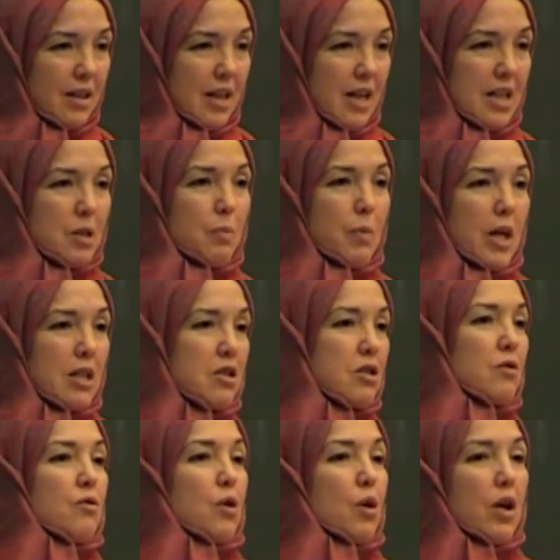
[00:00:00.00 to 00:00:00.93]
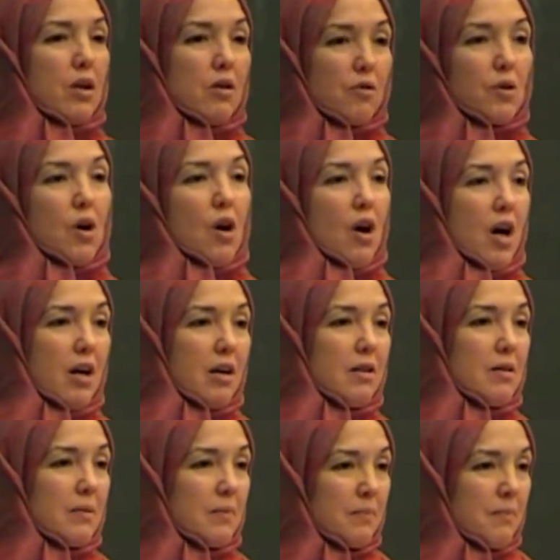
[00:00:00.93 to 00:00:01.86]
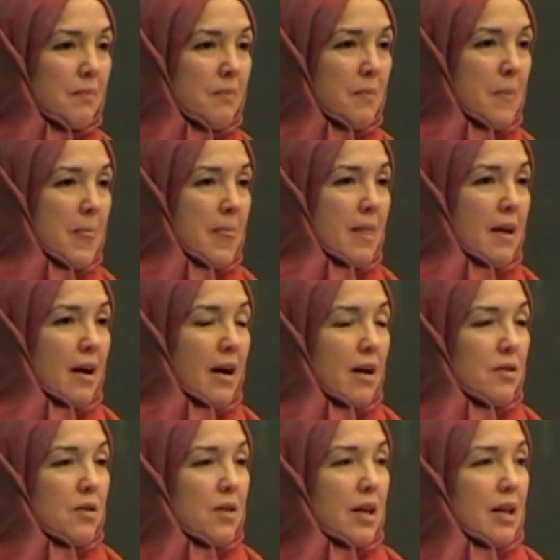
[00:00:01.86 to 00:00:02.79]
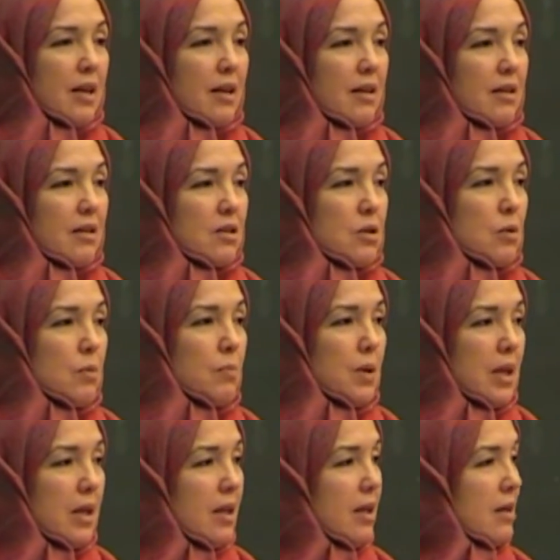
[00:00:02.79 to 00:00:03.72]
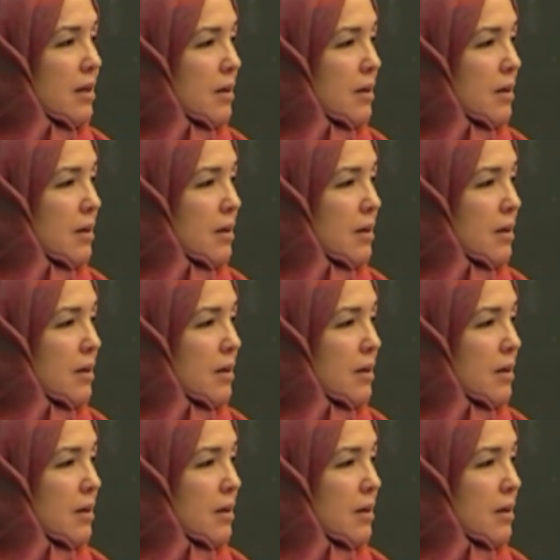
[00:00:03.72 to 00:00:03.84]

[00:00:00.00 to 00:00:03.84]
a space devoid of God. I think to be